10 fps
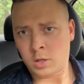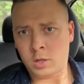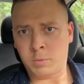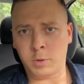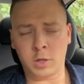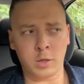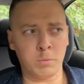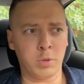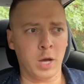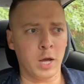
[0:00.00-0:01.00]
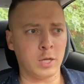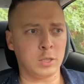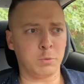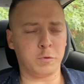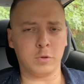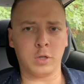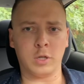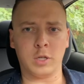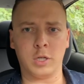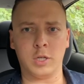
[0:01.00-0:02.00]
Let me let him pass before
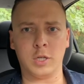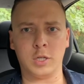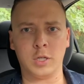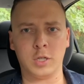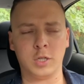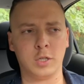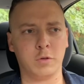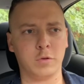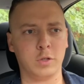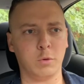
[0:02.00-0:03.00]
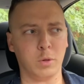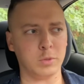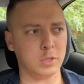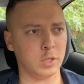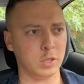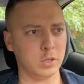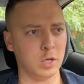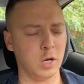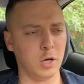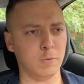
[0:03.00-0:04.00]
I forget what I'm saying.
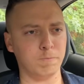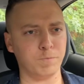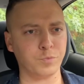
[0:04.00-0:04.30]
Um,